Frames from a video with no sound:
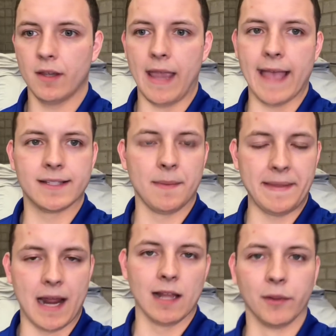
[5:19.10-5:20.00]
and something
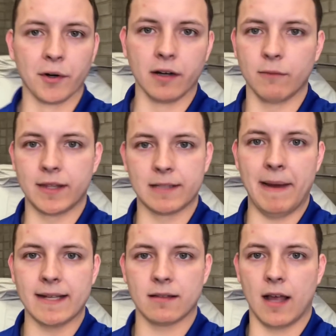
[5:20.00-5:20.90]
that I learned with this
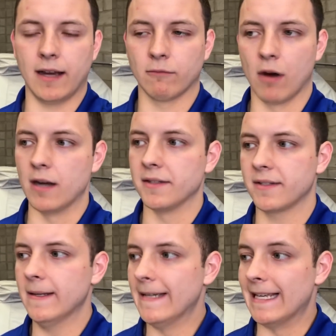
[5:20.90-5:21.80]
baseline runs
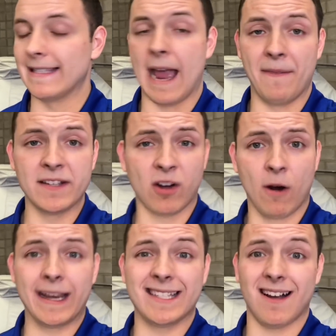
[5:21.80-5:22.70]
is that this car
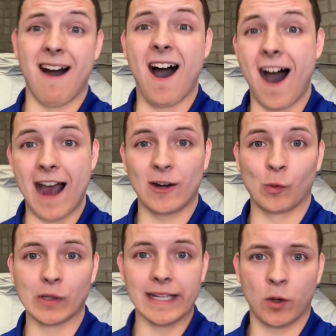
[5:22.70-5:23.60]
gets hot
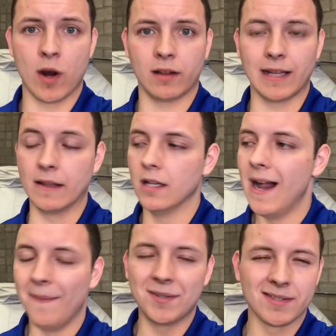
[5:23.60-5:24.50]
really quick.
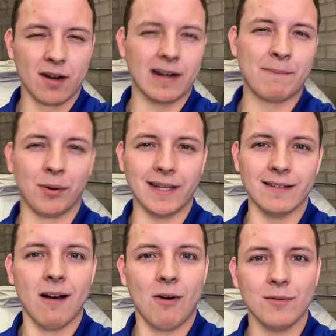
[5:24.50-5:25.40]
This is already pretty
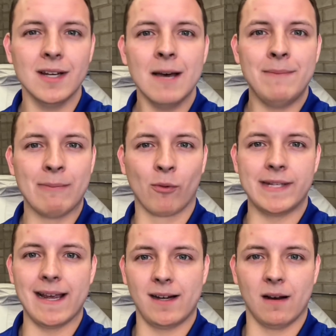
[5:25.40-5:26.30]
known. People were
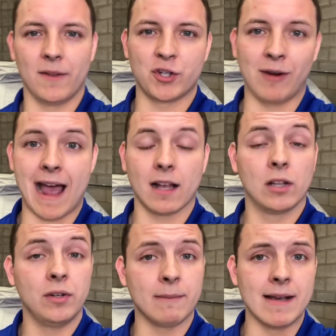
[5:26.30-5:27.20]
taking it on the track,
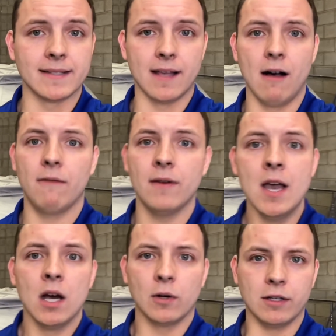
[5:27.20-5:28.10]
including myself.
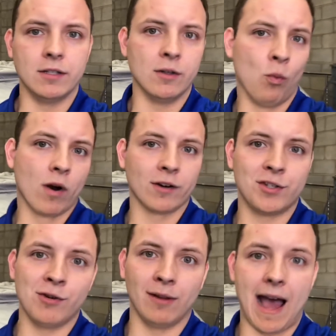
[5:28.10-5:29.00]
You do 1 or
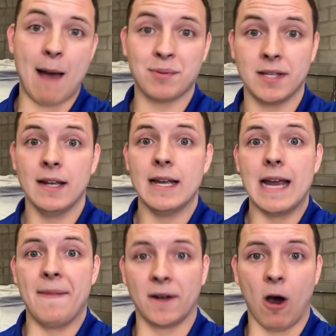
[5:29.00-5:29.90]
2 laps,
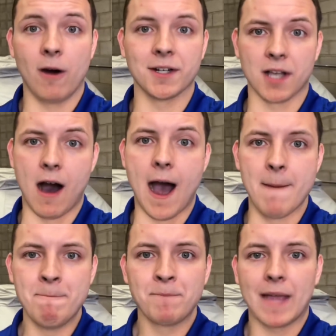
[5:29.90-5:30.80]
and the car is hot.
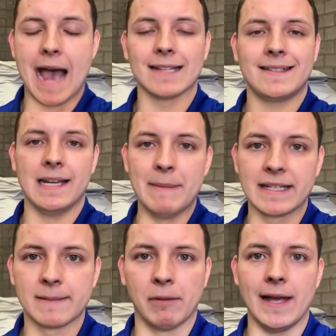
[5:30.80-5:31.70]
As Tim
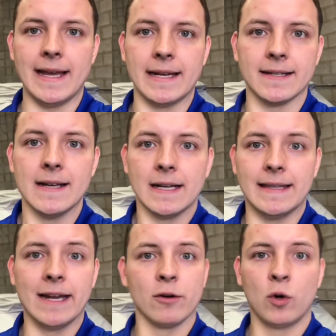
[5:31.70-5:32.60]
explained, the
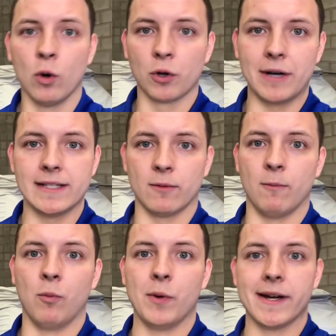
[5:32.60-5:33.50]
intercooler is a
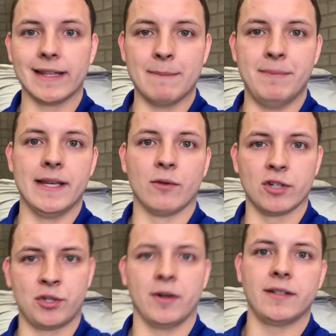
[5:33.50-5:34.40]
really big
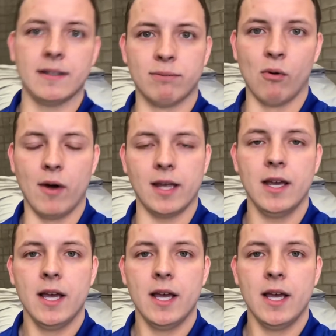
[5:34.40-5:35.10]
restricting point